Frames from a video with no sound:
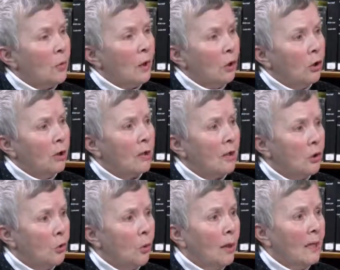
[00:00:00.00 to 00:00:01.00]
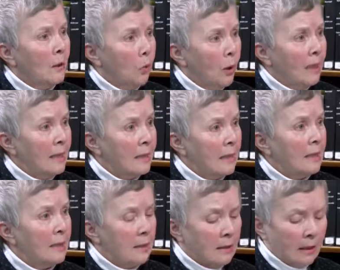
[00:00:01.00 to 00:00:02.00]
we look to the 2020
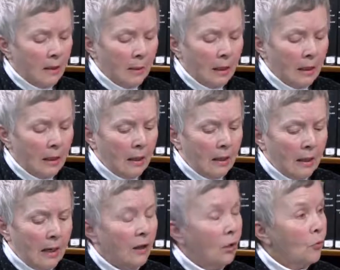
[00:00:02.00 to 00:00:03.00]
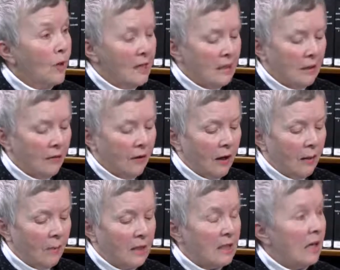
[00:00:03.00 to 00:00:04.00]
census coming on and the recent
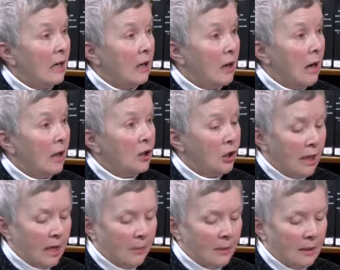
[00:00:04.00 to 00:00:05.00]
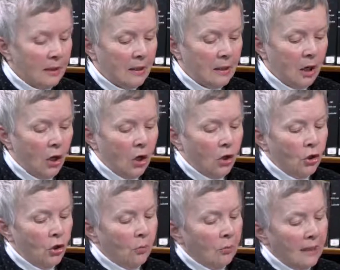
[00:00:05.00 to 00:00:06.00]
developments on our college campuses, do
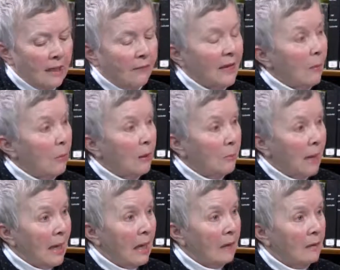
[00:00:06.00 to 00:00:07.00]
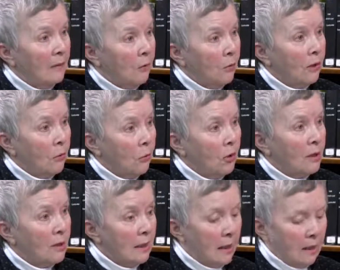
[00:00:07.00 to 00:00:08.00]
you believe they will impact the voting
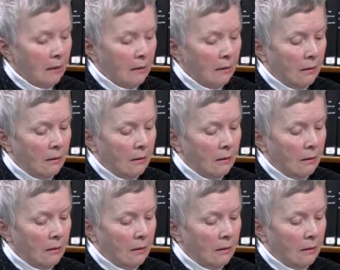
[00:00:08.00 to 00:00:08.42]
wards again?